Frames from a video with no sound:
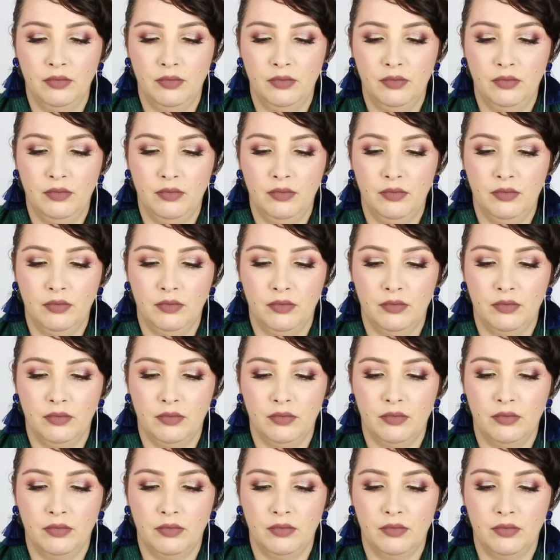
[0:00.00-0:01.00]

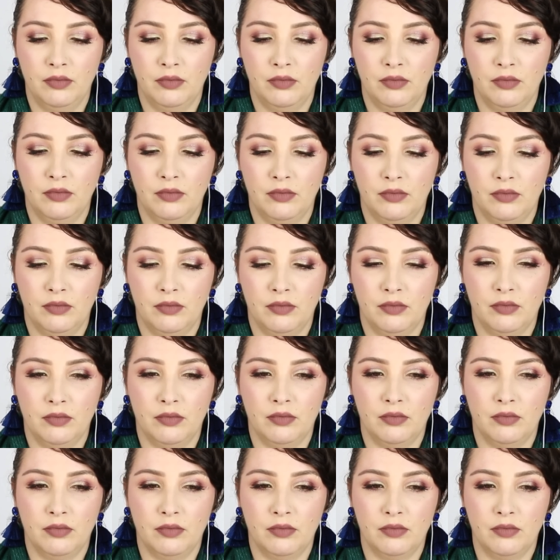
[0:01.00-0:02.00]

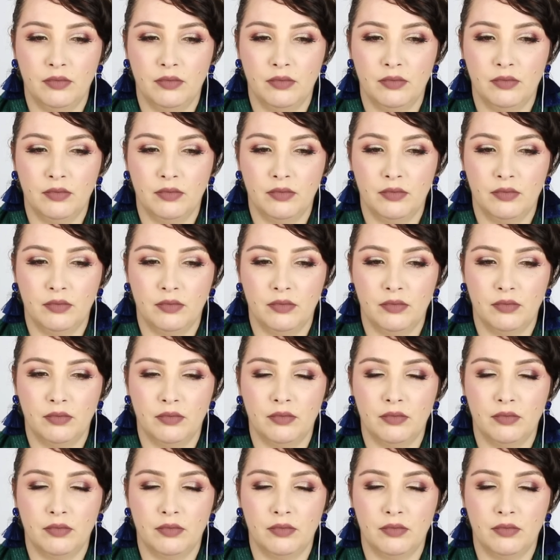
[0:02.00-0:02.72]
No words are spoken by the person on screen.